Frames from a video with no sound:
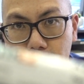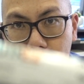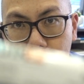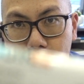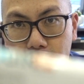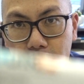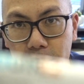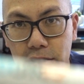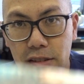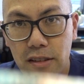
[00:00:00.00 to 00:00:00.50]

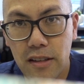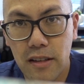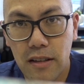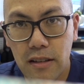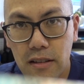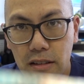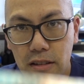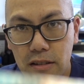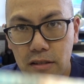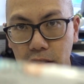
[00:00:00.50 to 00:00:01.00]
Easy.
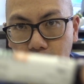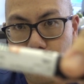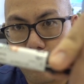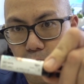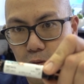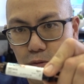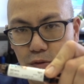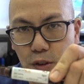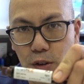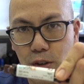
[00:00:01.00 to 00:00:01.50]
It's not
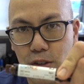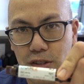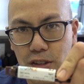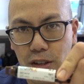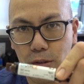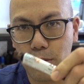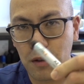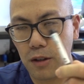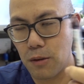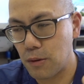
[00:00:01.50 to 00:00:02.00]

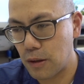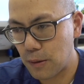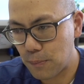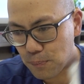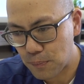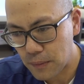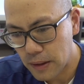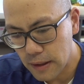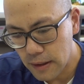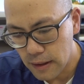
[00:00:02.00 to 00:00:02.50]
focusing really
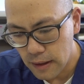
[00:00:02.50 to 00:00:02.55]
well.